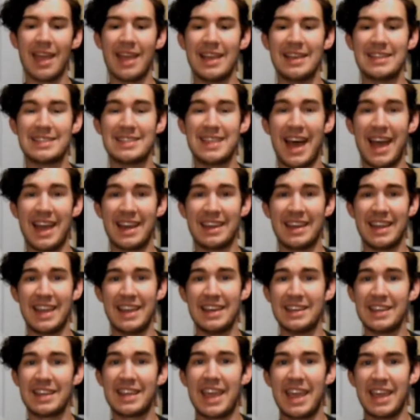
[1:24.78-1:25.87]
Is that an
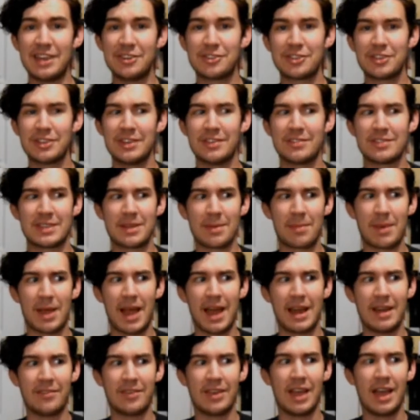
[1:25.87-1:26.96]
indication of some
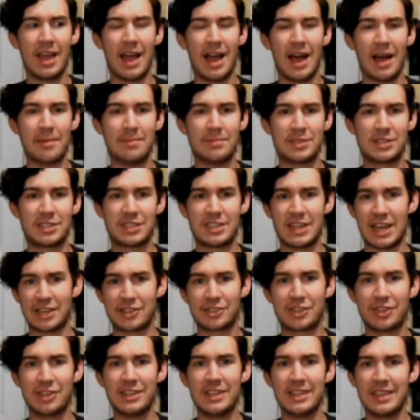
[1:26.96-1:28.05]
kind of
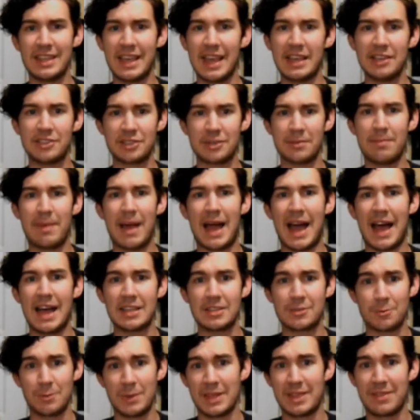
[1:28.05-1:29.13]
obsession in the ancient
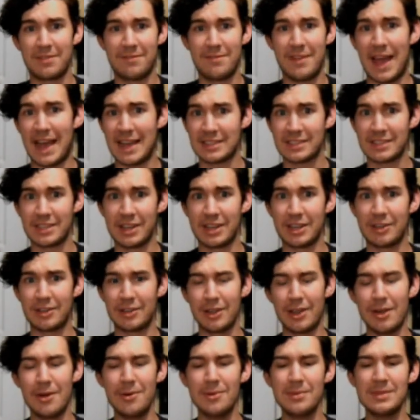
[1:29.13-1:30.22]
past with fastening
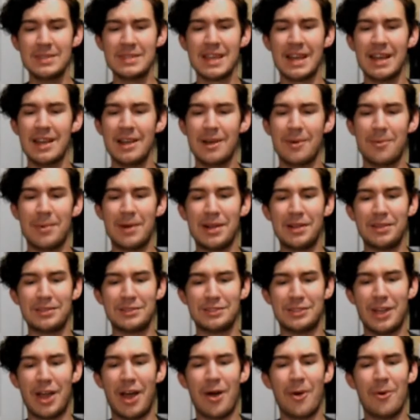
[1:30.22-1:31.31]
clothes? Well,
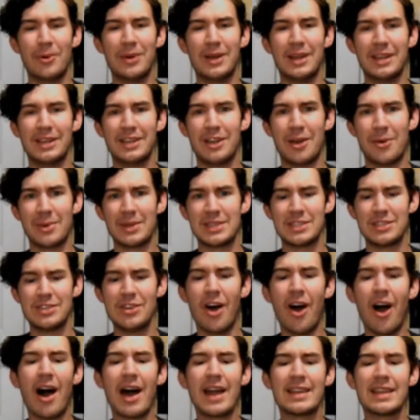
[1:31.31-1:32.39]
no, it's
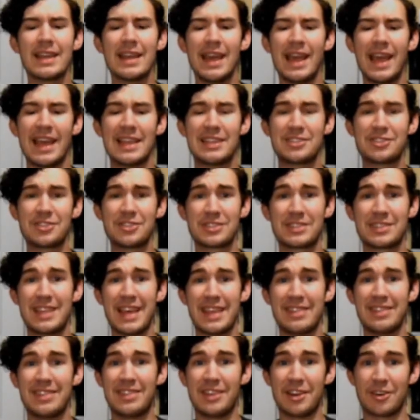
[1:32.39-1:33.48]
not. It's just
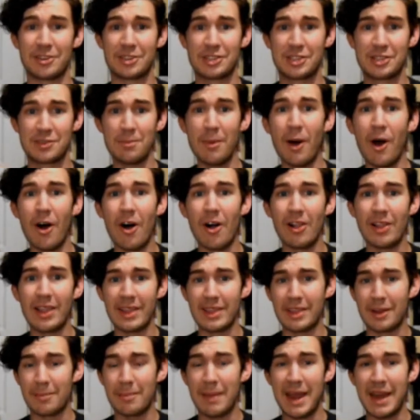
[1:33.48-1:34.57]
that they're small
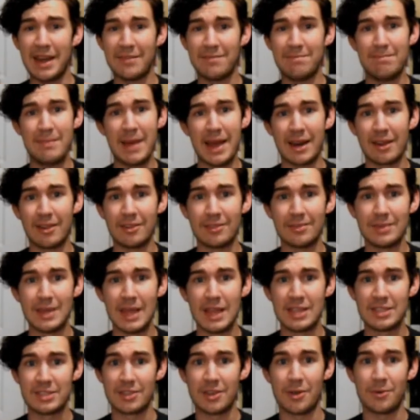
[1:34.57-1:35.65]
and they're made of metal.
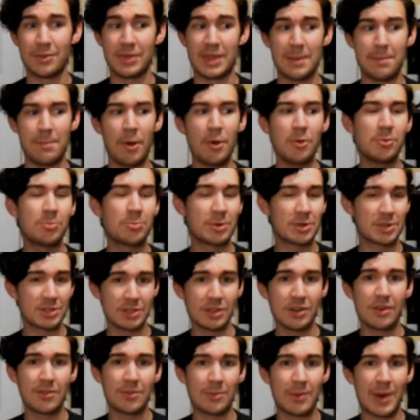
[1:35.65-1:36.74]
So they both
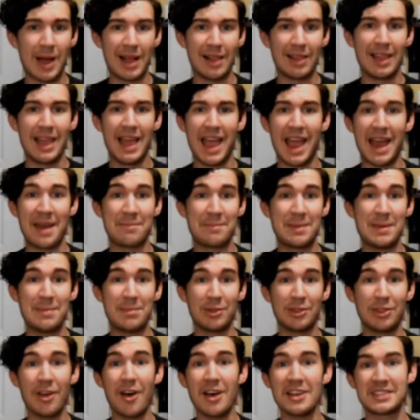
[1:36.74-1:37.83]
preserve well and
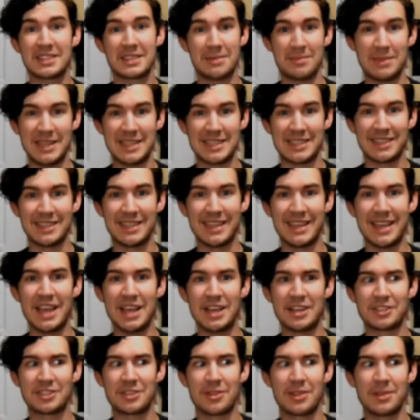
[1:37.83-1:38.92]
people lost them easily,
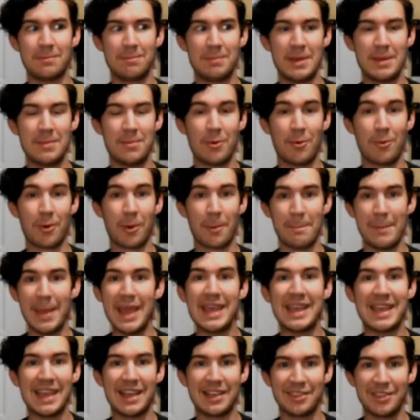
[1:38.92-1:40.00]
so people were
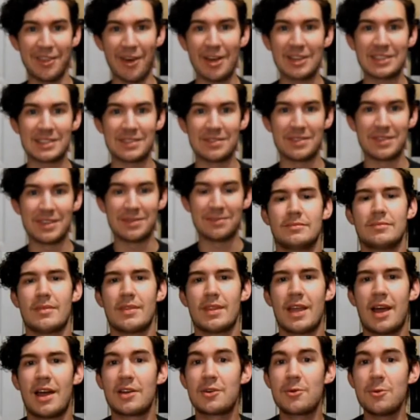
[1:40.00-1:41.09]
making lots of them.
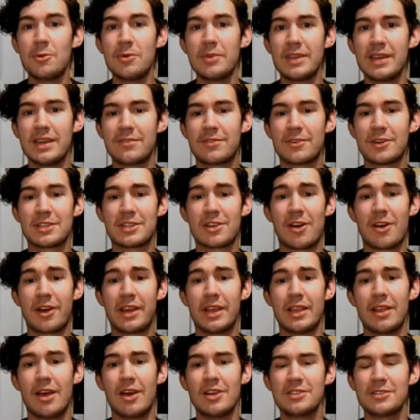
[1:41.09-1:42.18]
A cool thing for us
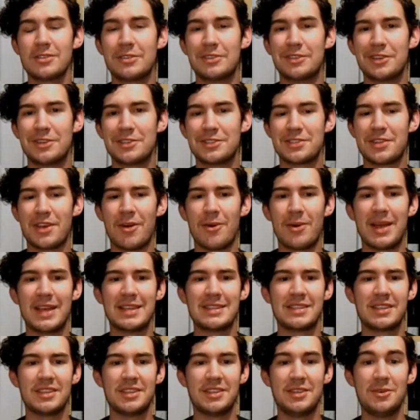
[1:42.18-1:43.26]
archaeological nerds though
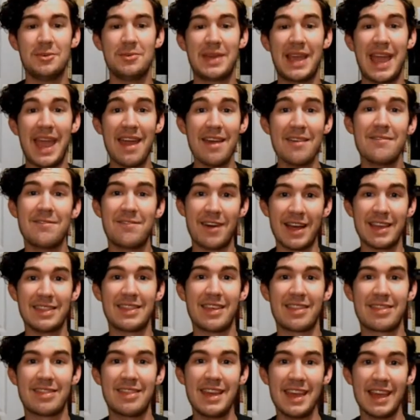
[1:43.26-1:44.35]
is you can find
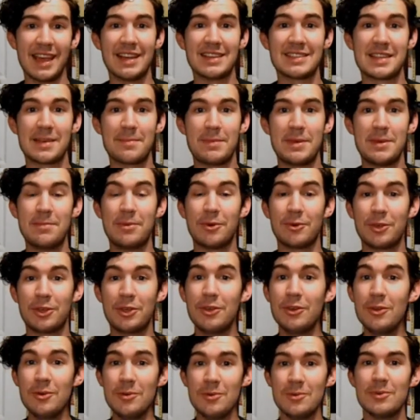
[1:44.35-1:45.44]
the things that people
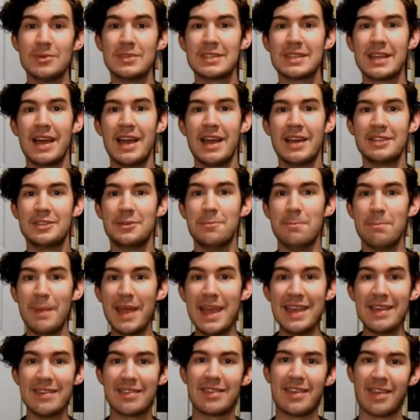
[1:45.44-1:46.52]
used to
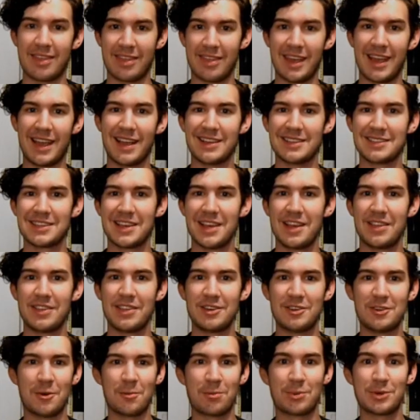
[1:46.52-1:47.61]
make the things
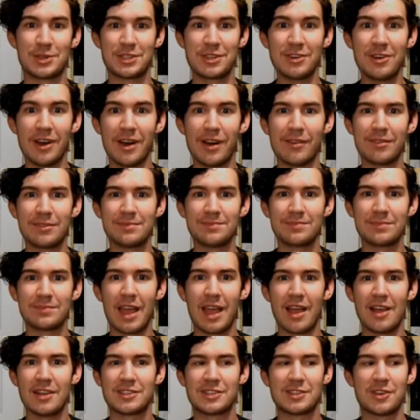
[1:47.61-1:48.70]
that don't preserve.
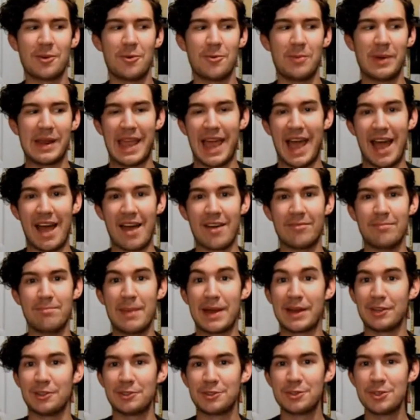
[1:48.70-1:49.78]
So we have
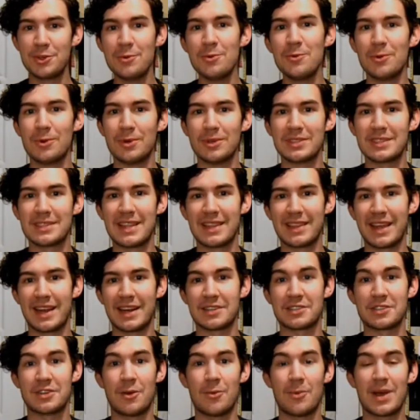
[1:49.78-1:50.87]
metal tools that let
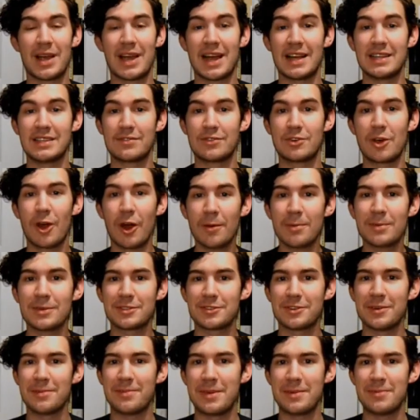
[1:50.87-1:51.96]
us know what kinds of
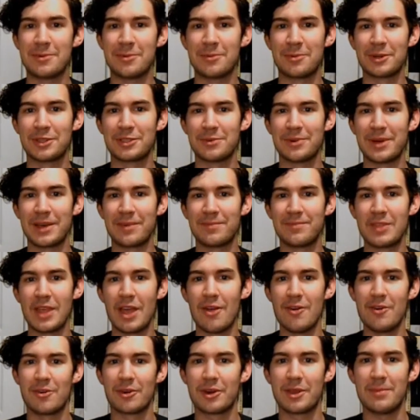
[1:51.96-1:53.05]
carpentry people were doing.
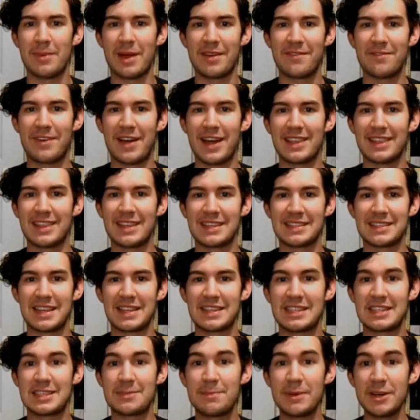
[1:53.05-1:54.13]
Or you might find things
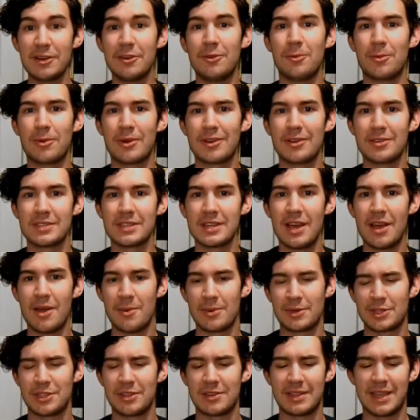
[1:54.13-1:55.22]
like spindle whorls,
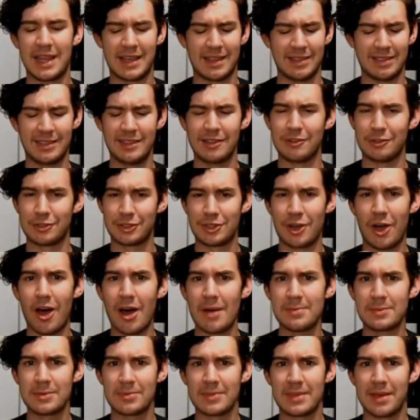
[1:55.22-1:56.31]
which look like little
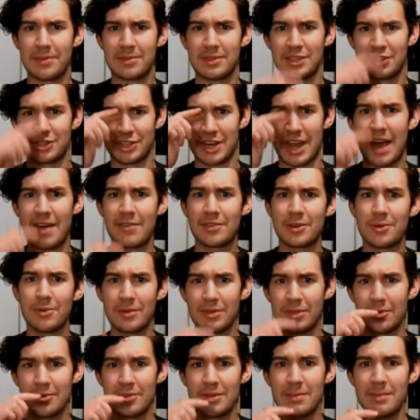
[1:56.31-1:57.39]
tops without the shaft
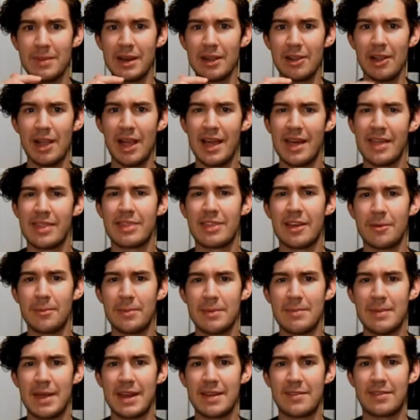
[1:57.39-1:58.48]
going through the middle. They'll be
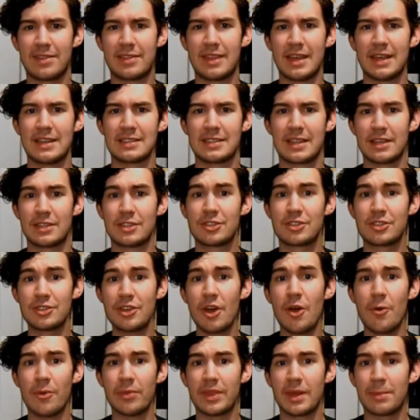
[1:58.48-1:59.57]
made of things like
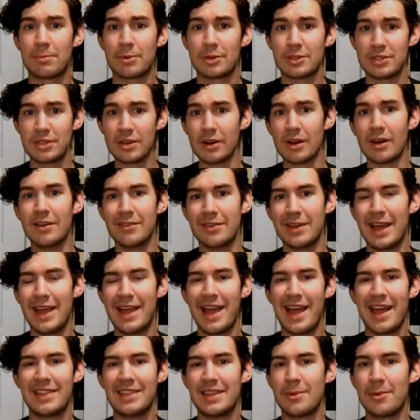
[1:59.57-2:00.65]
stone that preserve,
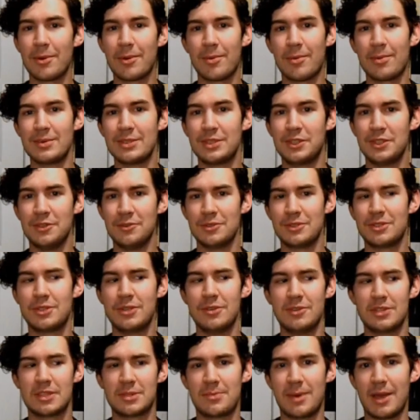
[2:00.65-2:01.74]
and they were what was used
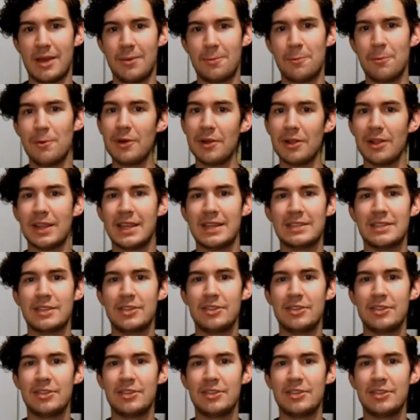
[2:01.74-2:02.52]
to spin wool into